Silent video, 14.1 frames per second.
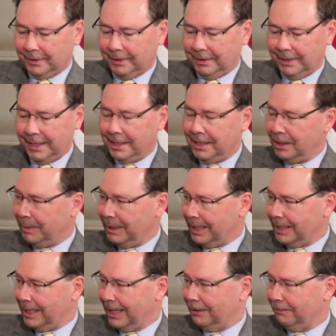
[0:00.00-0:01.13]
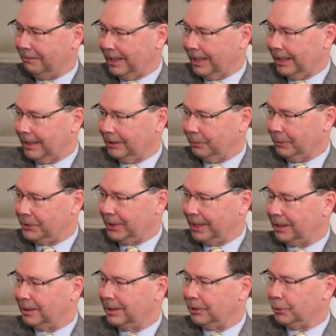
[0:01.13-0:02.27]
They need to be identified, which they
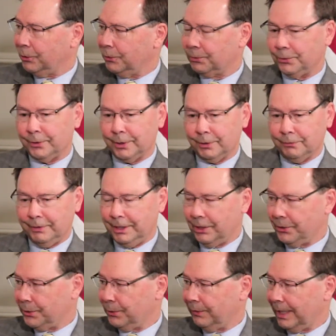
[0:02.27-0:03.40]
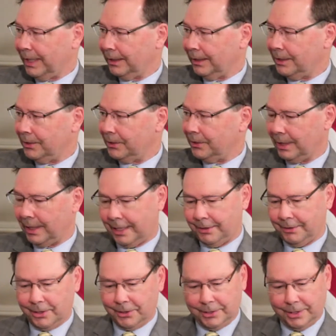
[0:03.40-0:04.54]
can do through the video surveillance and
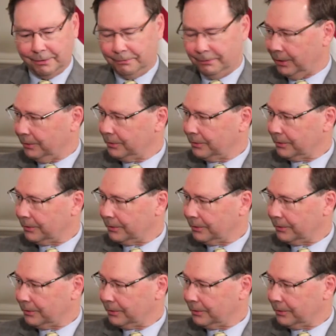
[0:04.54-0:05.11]
their cell phones.